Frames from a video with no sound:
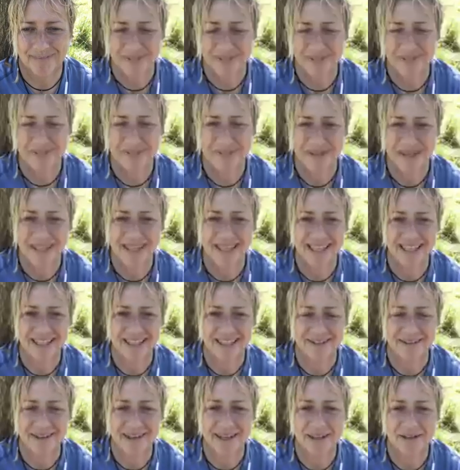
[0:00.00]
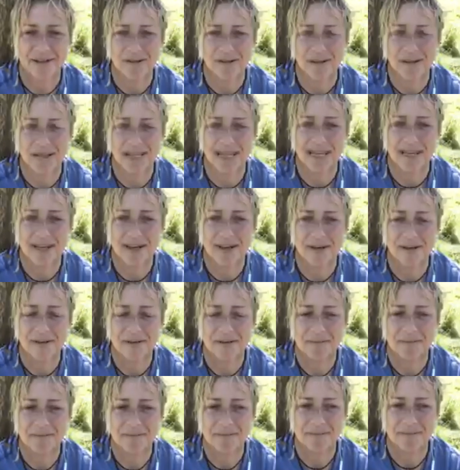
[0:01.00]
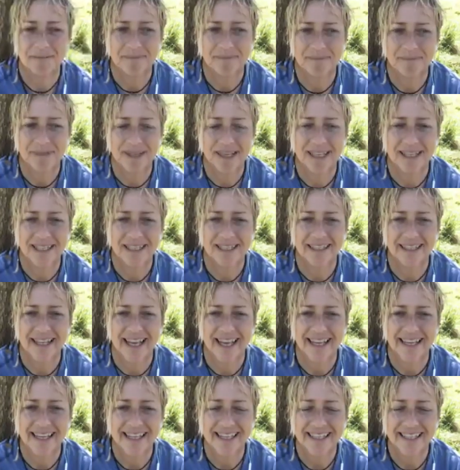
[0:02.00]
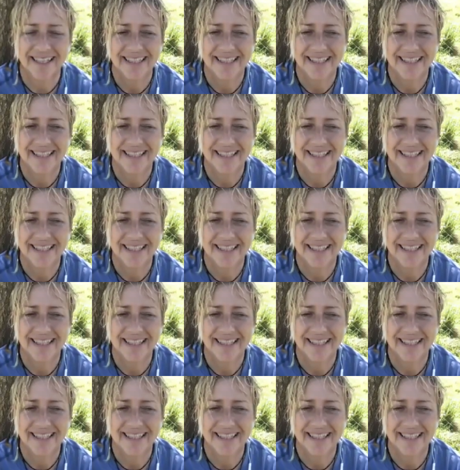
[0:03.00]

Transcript: To find that strength within you each day.